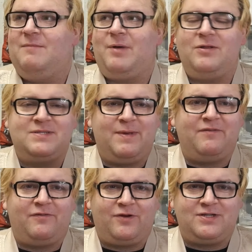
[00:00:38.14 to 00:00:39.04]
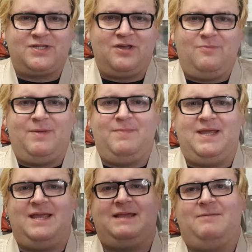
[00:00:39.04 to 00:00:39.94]
bolo is a bit of a funny term.
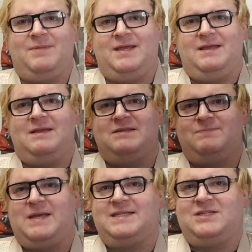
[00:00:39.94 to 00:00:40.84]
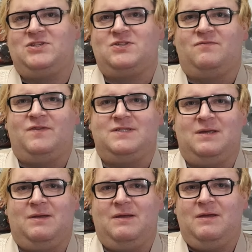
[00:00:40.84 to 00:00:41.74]
It's basically just something
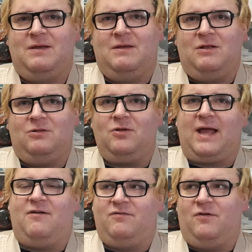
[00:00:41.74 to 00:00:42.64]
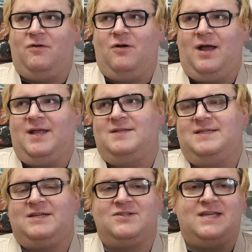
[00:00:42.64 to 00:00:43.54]
to look out for, and
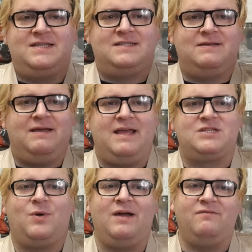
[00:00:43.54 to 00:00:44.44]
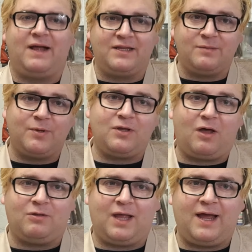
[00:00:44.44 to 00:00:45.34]
because it's quite valuable
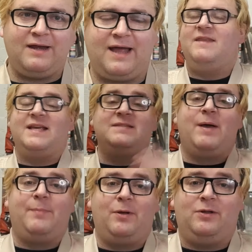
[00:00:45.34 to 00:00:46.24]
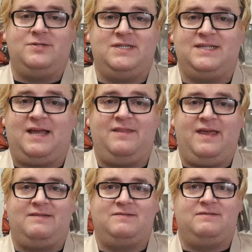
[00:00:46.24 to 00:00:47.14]
online. The thing is about bolos is that
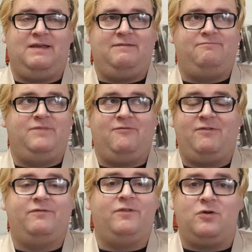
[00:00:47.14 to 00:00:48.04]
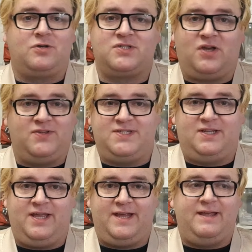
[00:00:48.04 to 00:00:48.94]
they're in flux
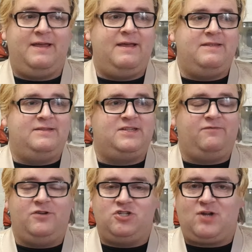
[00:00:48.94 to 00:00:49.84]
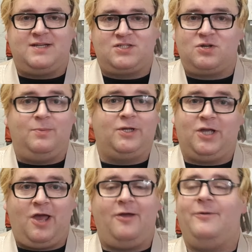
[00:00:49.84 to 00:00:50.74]
constantly. Different trends come and
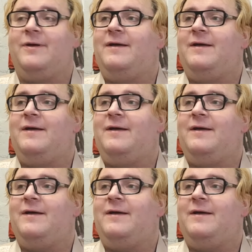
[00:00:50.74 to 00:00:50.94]
go,